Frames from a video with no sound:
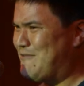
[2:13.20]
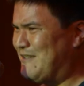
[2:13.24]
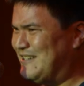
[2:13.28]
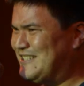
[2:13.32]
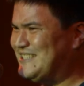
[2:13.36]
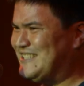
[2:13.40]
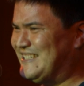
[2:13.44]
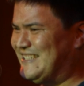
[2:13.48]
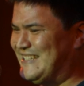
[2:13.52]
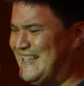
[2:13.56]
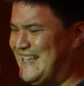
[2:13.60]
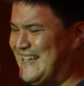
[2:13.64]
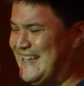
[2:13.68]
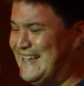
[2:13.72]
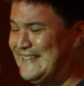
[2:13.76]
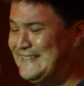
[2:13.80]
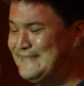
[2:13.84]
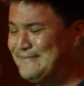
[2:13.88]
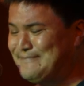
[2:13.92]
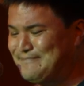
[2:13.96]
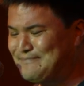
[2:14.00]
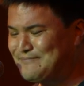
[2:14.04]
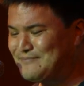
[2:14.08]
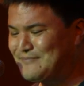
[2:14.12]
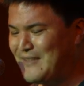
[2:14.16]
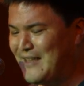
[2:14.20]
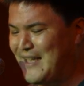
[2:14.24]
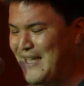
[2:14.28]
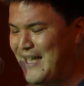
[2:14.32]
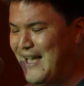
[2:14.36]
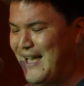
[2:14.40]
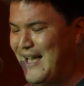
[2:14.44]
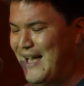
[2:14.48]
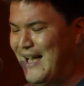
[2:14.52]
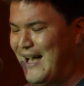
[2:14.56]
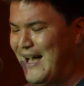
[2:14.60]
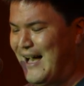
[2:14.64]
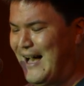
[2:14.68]
Christian kid.
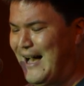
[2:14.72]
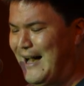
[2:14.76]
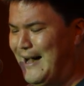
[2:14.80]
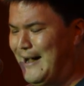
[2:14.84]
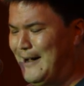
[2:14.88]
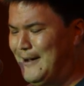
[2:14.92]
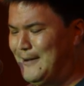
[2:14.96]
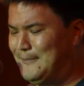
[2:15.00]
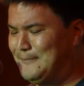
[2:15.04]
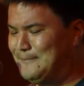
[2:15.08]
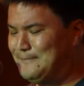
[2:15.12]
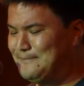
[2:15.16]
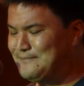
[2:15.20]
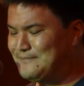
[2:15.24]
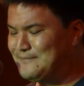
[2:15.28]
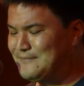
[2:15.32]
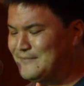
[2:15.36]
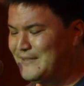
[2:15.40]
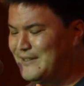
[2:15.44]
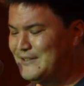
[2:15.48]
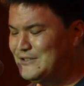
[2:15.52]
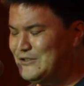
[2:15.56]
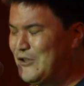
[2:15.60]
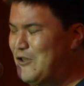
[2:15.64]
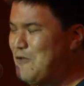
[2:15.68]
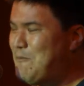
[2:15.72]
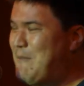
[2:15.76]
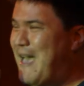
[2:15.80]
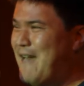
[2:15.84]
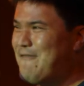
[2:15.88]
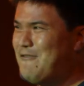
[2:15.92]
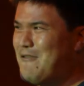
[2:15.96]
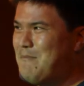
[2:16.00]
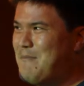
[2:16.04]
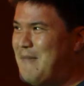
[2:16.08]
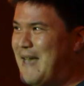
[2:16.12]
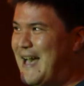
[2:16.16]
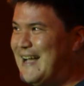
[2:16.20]
Um, so you may have
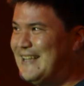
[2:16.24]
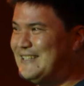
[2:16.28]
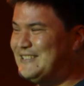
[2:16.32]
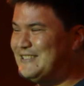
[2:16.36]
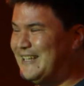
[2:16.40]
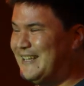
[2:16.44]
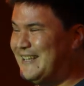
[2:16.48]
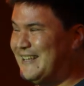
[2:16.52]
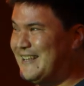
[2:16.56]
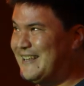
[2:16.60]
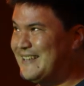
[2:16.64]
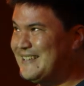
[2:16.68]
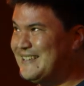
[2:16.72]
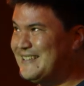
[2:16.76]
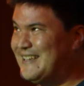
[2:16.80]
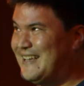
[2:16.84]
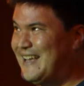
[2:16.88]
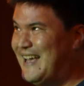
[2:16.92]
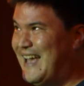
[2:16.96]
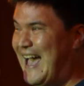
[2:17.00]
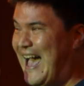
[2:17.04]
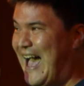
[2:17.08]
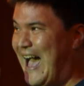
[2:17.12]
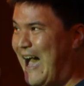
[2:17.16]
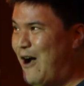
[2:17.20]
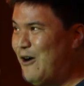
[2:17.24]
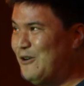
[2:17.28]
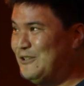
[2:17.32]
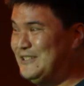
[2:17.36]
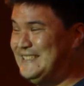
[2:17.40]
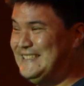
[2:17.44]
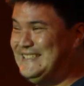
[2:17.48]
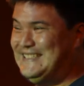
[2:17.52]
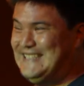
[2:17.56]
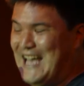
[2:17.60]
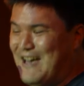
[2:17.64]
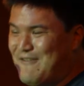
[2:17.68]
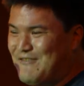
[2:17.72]
imagined how
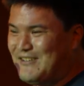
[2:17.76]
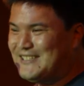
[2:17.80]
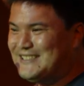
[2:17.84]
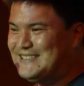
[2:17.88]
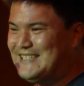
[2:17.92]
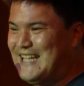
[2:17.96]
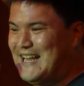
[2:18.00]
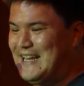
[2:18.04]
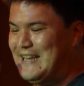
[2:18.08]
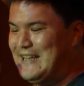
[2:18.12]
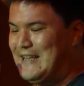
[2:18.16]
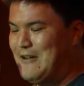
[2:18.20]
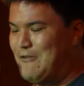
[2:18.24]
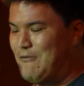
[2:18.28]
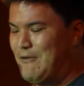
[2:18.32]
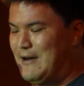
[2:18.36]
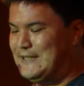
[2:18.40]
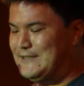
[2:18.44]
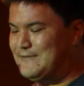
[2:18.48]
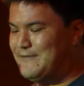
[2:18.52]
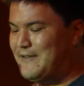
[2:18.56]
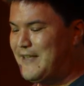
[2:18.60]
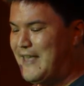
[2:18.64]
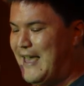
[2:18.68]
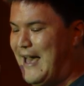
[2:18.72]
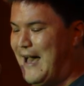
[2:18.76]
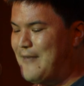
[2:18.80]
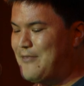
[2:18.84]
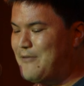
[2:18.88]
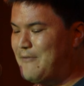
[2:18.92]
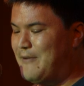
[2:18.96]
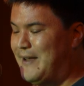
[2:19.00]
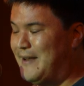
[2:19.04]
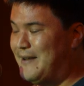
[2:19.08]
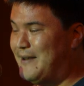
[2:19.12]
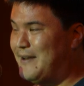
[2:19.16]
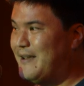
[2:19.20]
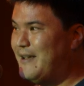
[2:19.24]
devastating it was for
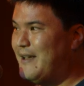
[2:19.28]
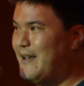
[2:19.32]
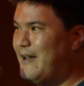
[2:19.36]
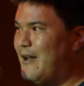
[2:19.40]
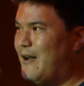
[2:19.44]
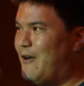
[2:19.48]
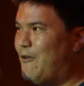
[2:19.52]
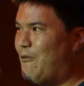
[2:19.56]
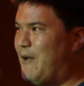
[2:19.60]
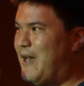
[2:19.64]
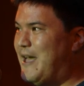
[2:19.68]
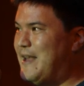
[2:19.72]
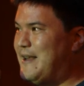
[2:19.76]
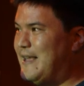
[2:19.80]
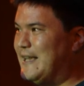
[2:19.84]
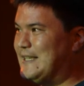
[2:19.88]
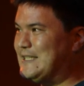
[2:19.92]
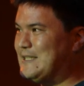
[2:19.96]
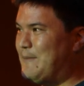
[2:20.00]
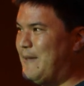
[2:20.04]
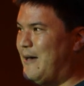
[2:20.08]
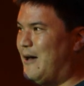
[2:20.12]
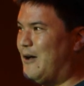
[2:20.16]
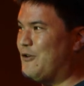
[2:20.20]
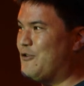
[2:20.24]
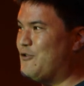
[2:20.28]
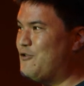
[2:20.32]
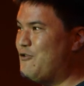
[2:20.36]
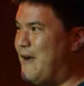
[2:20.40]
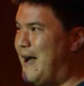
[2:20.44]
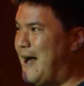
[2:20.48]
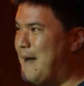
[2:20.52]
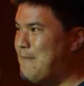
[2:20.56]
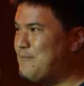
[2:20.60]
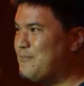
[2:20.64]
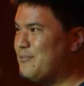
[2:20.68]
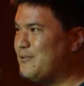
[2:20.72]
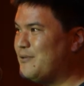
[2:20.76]
Katharine when Isabel grew
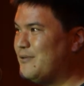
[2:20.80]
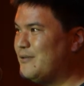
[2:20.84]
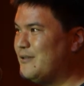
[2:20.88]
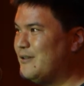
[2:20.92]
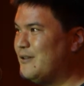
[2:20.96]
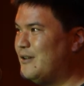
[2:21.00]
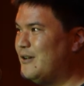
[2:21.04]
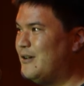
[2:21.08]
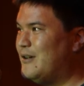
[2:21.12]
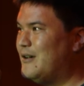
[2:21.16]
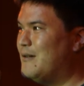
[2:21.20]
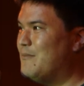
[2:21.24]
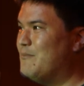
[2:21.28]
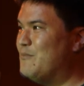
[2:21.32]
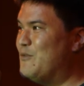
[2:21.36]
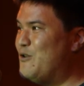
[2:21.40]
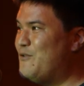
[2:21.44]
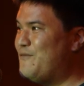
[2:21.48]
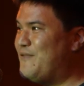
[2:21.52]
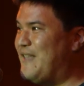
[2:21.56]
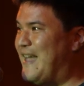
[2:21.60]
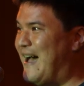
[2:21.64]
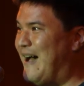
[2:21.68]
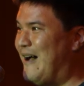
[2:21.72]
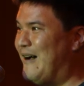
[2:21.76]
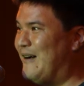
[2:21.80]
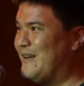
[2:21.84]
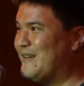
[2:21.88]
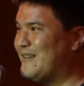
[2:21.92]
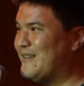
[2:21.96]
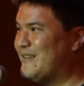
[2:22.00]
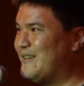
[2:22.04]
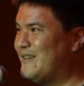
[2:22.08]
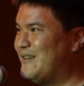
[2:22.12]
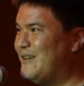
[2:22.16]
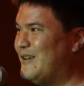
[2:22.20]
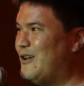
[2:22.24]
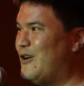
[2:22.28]
up, moved out,
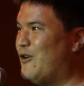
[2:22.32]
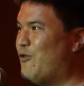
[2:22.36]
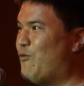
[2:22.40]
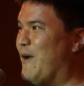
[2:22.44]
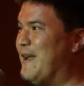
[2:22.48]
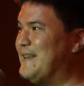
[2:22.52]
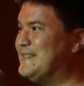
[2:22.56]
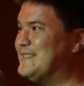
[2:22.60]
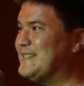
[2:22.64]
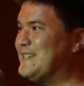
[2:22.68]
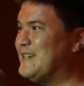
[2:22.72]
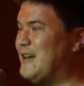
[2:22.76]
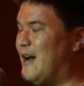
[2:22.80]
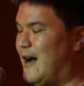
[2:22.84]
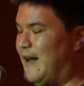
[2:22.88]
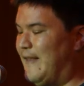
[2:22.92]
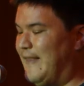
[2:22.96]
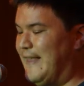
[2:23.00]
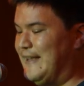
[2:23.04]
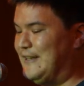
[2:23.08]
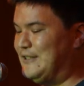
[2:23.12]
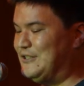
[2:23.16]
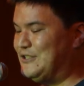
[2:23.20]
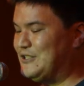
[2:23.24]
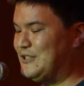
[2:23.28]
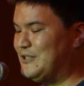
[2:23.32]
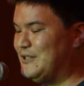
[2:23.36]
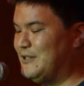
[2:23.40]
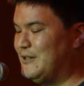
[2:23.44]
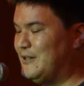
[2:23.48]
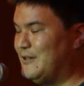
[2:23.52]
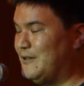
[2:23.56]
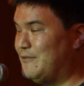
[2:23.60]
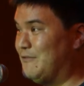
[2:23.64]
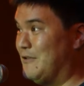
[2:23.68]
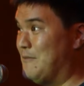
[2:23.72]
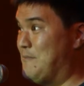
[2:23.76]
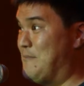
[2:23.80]
went to college,
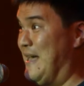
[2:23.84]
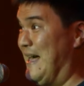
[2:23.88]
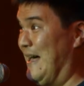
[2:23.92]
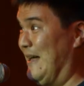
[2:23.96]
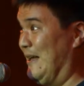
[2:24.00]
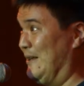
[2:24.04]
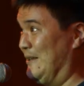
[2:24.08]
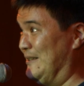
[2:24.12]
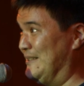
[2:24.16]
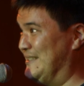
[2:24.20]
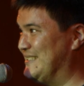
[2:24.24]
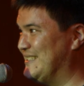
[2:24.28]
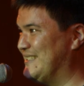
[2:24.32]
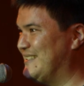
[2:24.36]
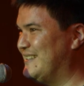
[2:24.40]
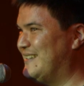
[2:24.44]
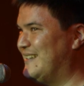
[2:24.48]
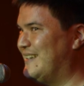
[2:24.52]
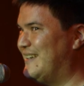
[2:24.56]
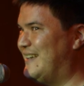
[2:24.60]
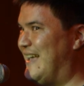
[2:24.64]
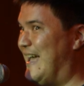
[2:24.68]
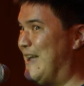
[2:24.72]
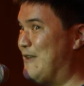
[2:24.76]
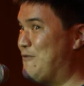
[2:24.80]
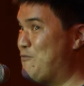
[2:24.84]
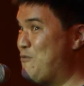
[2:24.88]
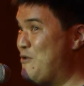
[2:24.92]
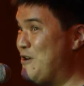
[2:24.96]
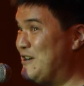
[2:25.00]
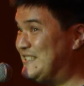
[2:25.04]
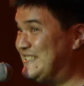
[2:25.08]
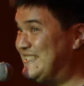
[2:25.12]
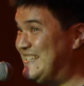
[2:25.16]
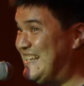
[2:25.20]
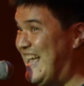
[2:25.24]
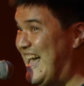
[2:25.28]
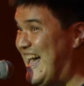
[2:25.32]
rebelled, and
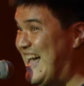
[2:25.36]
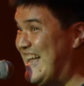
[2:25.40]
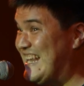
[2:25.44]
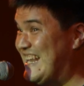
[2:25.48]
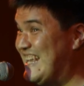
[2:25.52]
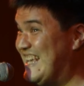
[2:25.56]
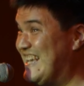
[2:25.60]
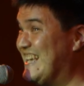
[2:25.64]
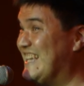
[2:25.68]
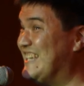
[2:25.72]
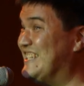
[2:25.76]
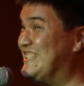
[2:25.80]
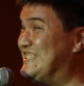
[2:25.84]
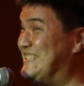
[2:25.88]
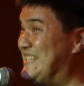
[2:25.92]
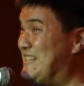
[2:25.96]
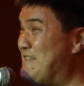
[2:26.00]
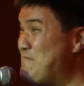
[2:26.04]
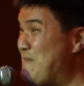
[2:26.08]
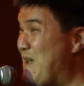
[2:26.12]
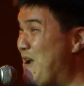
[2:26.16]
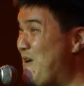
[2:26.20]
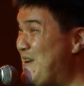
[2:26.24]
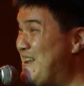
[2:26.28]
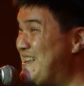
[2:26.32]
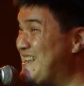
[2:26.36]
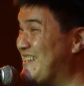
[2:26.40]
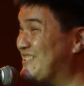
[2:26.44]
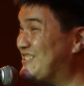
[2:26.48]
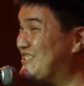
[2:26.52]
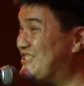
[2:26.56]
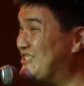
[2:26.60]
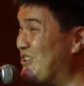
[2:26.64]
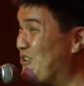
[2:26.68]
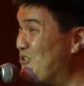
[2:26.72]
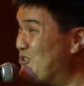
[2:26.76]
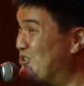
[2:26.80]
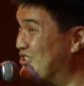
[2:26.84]
worst yet, she married a
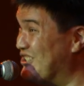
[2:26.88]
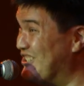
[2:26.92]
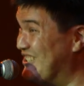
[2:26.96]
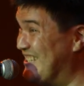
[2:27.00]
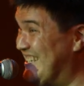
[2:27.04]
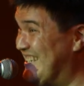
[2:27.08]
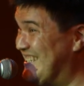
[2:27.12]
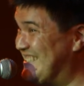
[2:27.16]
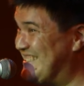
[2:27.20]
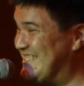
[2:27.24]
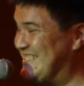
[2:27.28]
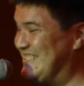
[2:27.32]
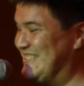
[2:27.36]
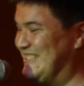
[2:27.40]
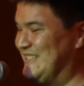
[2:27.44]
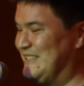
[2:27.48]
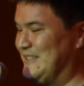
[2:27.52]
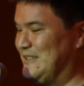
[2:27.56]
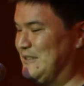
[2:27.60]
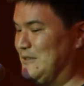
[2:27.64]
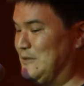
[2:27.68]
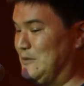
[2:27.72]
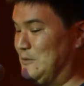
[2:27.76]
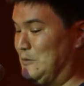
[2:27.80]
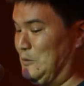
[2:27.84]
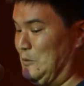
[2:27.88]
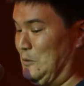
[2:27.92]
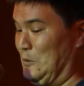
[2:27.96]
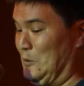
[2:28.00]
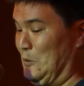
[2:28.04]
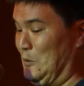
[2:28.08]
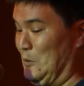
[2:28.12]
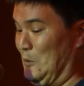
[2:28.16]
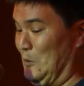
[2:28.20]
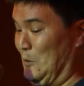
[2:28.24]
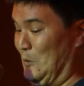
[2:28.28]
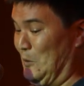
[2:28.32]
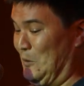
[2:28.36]
socialist.
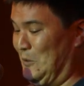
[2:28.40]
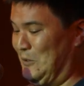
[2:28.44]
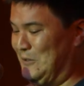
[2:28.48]
Ooh.